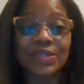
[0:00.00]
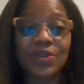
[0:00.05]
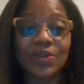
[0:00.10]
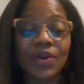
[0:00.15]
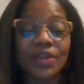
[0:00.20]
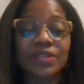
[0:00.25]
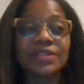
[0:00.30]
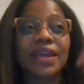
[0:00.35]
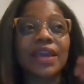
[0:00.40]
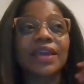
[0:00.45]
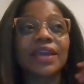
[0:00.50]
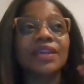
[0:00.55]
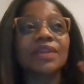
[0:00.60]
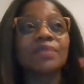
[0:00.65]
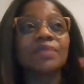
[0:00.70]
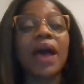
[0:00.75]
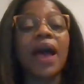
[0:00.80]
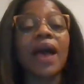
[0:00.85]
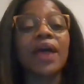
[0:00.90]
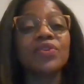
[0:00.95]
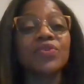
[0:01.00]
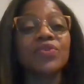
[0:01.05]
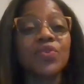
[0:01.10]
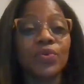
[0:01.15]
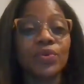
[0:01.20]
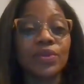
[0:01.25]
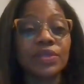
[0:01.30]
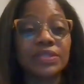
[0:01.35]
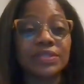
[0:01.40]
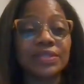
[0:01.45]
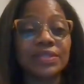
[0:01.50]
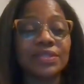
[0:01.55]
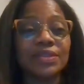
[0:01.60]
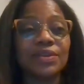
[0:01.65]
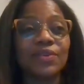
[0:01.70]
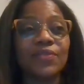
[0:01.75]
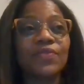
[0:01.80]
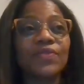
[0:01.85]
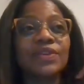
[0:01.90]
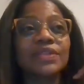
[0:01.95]
start taking them. I noticed the
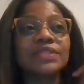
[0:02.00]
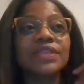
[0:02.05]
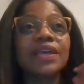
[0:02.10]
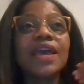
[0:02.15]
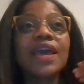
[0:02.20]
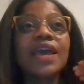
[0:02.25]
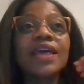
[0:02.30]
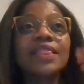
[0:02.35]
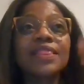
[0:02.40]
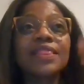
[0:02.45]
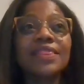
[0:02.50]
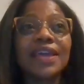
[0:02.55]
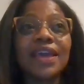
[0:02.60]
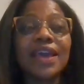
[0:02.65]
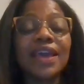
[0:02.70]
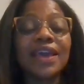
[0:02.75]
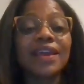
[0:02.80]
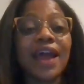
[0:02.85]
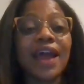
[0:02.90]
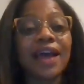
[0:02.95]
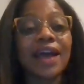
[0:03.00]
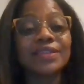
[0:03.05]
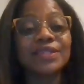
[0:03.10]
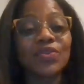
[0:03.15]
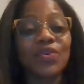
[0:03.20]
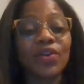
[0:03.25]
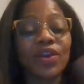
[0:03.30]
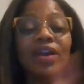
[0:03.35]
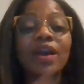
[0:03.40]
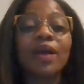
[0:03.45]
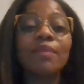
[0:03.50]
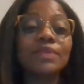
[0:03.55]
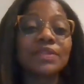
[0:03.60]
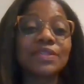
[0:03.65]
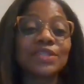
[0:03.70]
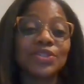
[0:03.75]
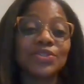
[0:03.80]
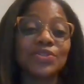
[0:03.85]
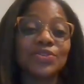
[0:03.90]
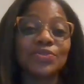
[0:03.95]
difference. Then I started coming
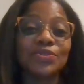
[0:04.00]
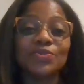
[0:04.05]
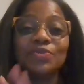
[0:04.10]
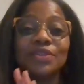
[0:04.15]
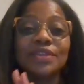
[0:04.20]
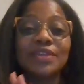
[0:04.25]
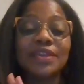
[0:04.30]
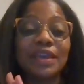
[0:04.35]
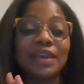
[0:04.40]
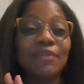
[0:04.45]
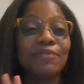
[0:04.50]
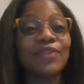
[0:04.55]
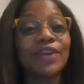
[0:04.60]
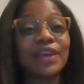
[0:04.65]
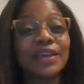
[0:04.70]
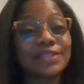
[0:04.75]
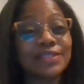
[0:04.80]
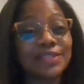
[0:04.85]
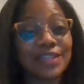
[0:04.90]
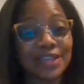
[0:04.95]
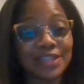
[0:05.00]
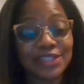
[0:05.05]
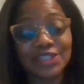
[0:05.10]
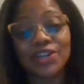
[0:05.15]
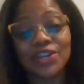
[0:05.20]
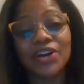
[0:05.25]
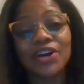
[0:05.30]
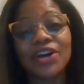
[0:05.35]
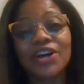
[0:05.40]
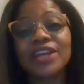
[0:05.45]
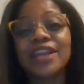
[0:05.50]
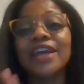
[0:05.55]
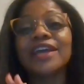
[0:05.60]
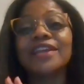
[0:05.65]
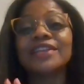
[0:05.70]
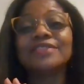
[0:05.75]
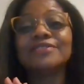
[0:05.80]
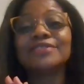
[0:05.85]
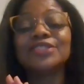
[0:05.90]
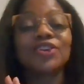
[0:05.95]
to the events that Sean
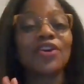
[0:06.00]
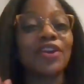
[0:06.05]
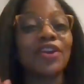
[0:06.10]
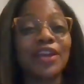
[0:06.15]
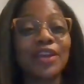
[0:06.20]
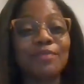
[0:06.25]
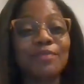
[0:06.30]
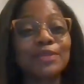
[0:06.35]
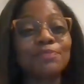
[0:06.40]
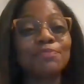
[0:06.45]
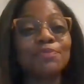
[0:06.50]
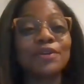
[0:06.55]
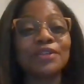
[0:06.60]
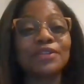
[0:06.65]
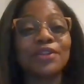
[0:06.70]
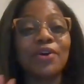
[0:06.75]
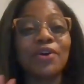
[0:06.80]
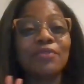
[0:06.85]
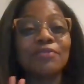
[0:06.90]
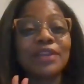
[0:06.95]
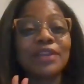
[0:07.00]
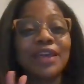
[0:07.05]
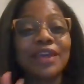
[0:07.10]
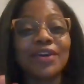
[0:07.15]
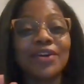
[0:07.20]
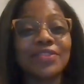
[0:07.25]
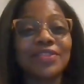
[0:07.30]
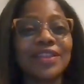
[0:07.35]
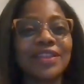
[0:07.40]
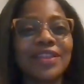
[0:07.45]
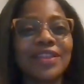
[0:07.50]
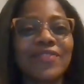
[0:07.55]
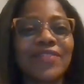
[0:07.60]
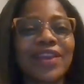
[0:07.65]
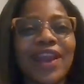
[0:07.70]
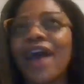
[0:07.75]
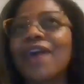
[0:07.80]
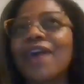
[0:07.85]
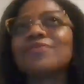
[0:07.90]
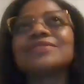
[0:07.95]
and Charlene was putting on, the healthy
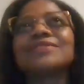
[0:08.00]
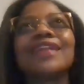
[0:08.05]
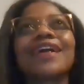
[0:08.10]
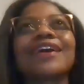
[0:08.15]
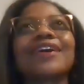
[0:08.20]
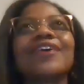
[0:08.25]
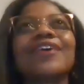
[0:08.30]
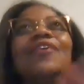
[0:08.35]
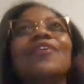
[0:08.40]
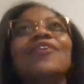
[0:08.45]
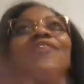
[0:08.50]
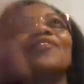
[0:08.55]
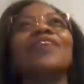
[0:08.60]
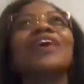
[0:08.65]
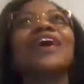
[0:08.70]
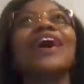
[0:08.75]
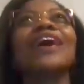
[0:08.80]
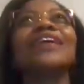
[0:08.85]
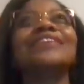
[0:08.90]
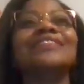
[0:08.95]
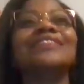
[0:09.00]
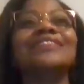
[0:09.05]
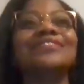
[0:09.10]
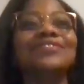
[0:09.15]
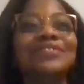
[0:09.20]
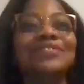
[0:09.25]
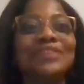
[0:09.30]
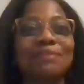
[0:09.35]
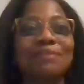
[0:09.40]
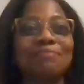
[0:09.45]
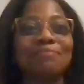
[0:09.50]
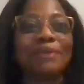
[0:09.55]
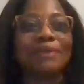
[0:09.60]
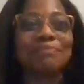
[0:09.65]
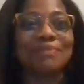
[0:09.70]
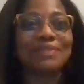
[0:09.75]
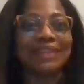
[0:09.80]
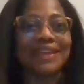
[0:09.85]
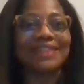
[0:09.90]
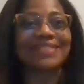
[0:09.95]
living. I was like, oh, hallelujah,
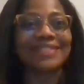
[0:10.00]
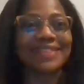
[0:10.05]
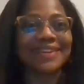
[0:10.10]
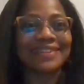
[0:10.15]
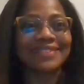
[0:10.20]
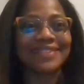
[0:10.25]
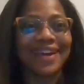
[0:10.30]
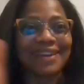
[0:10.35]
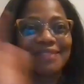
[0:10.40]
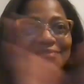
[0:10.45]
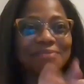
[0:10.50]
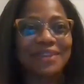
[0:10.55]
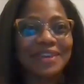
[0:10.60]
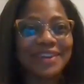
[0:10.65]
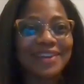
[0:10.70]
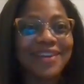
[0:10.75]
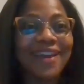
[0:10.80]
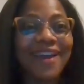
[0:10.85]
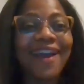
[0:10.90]
people that think like me.